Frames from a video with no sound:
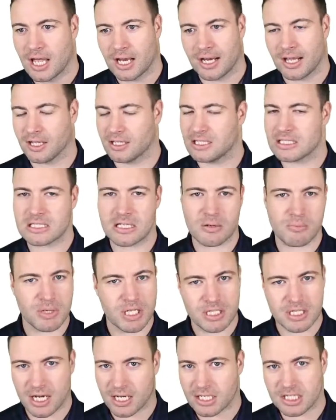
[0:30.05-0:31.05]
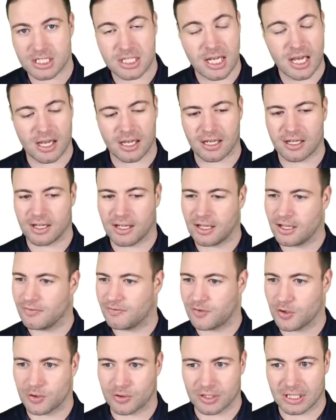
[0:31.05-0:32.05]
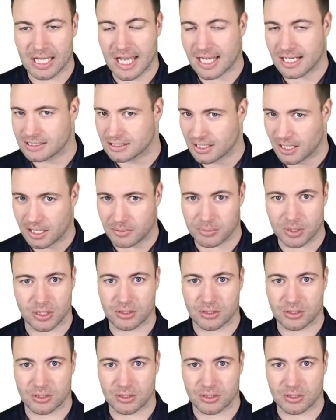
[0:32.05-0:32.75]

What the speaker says: Now this can be changed out if you're a landscaper,